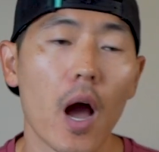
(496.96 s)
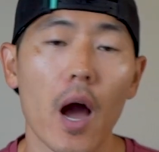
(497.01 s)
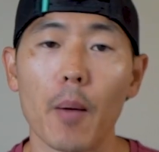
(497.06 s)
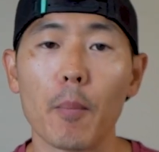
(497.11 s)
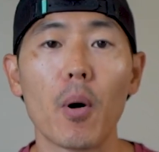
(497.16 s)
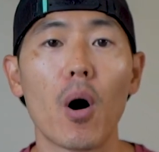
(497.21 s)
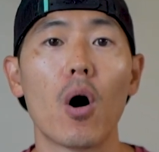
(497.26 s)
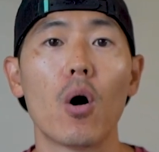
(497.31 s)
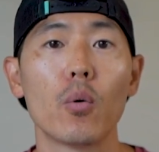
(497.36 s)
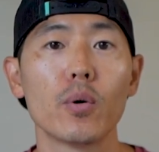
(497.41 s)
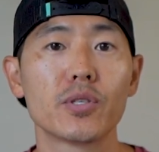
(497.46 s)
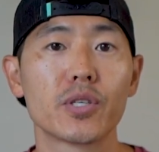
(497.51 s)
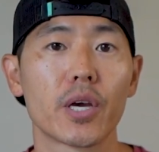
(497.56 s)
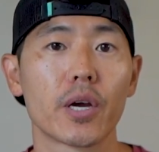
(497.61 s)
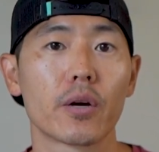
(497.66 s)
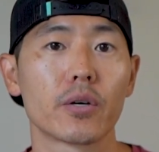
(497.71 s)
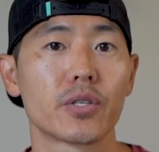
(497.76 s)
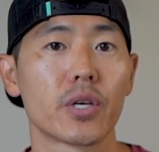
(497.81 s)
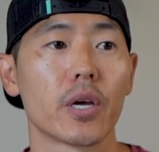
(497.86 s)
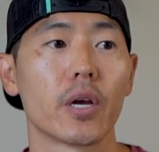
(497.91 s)
I'm always
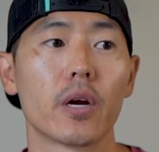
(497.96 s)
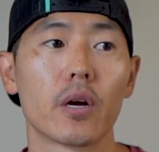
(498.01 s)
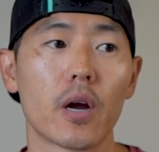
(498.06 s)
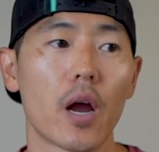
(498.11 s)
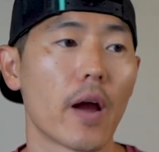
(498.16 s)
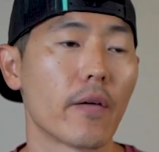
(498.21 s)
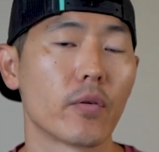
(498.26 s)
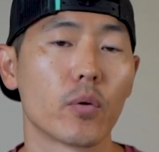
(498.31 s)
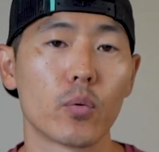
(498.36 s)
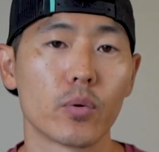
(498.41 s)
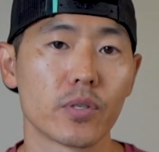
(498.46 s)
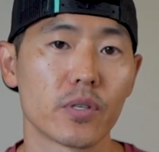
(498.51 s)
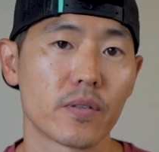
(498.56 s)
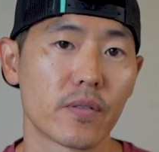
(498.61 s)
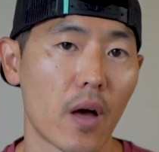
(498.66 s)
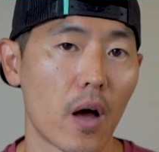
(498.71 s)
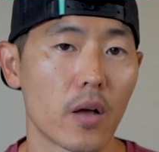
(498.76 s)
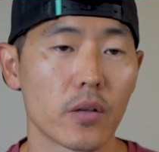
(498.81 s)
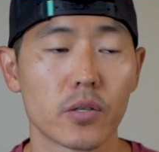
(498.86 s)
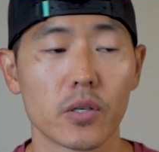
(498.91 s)
curious to hear everyone's
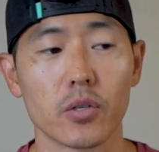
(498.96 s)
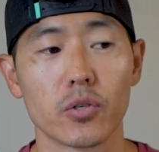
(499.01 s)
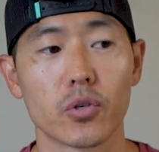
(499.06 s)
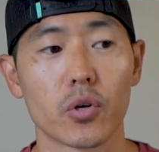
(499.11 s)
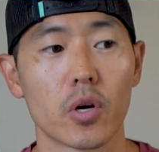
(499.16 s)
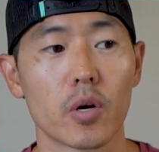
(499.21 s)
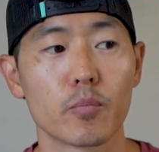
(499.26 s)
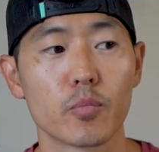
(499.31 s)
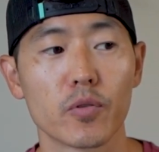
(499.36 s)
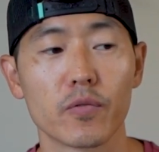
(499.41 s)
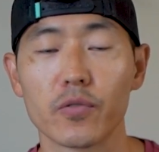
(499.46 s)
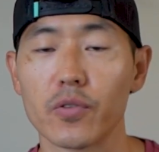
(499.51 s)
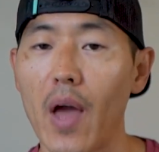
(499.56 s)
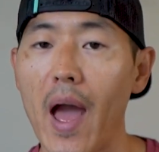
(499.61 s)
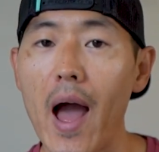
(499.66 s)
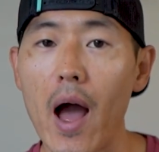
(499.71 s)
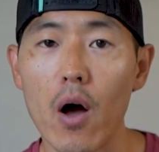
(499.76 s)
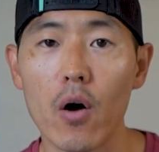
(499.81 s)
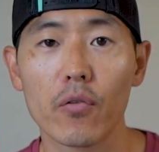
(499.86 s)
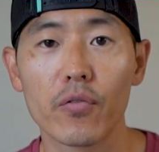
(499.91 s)
thoughts in terms of
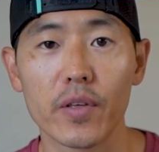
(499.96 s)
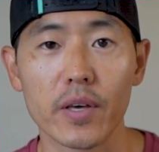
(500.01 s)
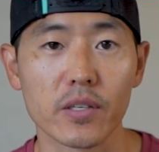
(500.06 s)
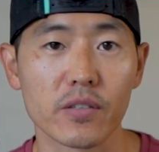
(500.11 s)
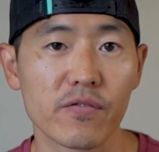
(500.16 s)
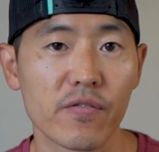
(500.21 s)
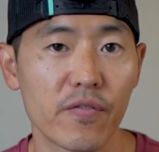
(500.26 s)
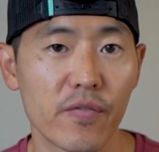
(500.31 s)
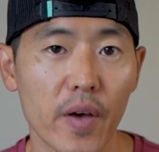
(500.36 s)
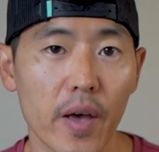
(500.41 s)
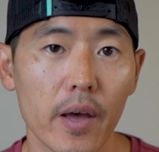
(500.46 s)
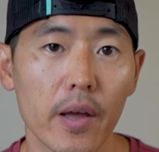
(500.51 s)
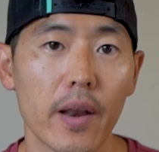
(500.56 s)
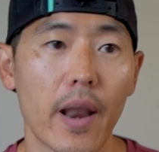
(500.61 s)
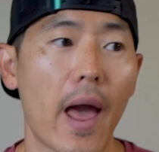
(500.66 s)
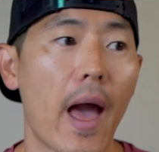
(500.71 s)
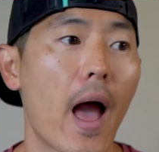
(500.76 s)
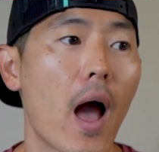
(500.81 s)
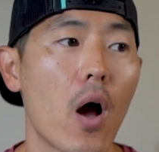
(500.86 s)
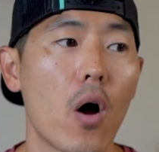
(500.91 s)
how things fit,
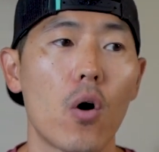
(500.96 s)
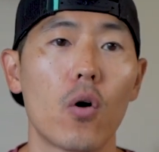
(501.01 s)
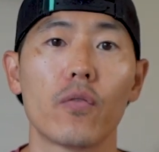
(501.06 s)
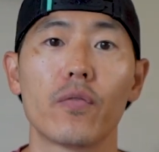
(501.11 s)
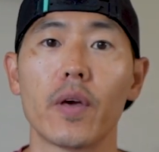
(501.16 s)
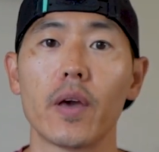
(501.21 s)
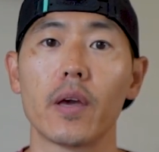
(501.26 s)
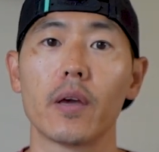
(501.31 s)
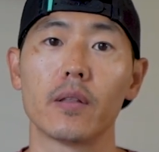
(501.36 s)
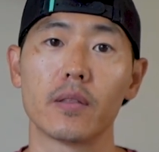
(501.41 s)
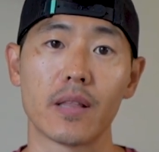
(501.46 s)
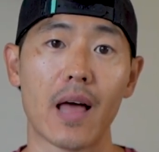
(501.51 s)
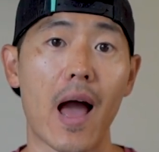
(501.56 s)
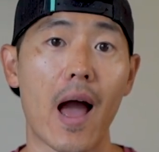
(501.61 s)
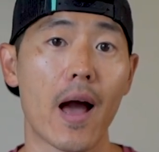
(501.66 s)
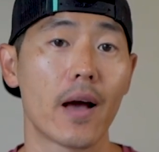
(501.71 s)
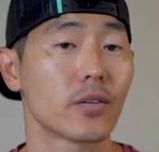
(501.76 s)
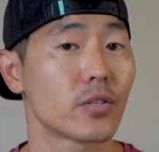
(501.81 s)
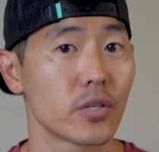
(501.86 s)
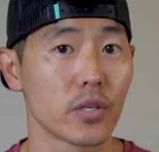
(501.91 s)
how they
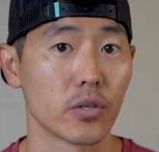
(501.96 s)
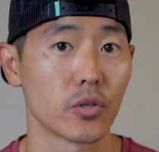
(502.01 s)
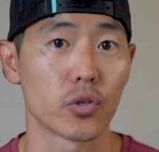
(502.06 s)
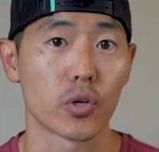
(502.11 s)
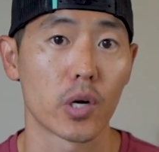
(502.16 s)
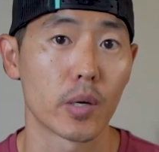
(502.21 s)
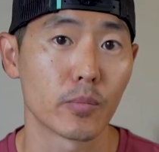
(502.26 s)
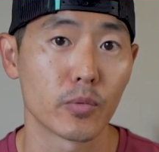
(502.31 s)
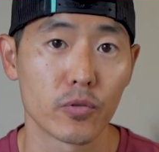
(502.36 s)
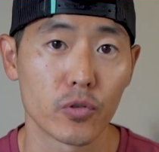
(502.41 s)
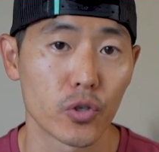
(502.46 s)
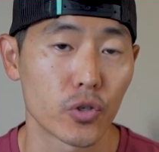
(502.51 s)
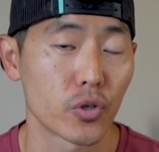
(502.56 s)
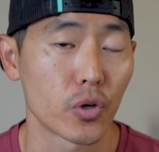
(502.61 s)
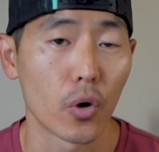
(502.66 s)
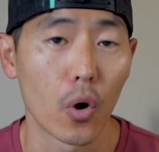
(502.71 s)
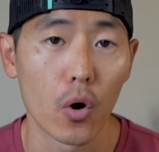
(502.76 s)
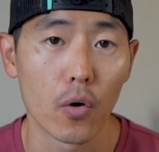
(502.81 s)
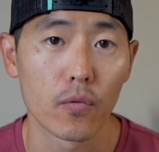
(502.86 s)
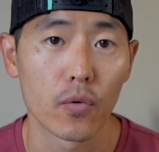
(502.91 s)
last in terms of just
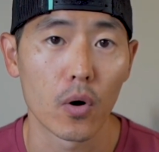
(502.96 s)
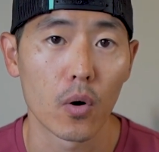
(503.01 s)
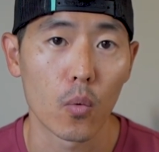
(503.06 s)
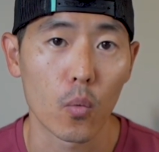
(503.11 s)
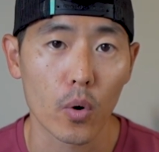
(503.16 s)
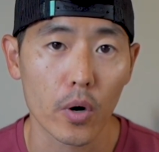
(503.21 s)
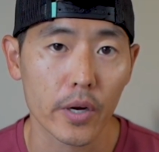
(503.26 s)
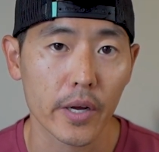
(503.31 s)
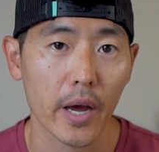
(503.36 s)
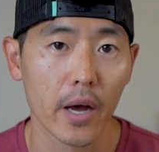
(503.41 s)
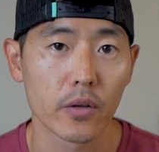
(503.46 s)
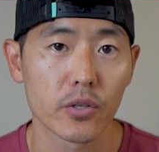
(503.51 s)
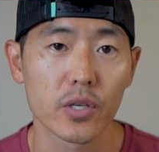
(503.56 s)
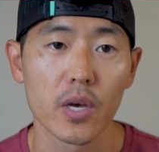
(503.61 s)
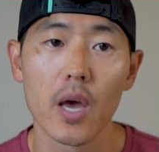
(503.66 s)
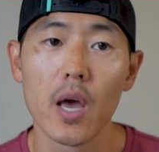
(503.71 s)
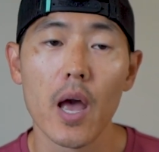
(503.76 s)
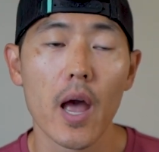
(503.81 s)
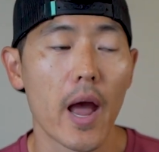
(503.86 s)
your overall workouts,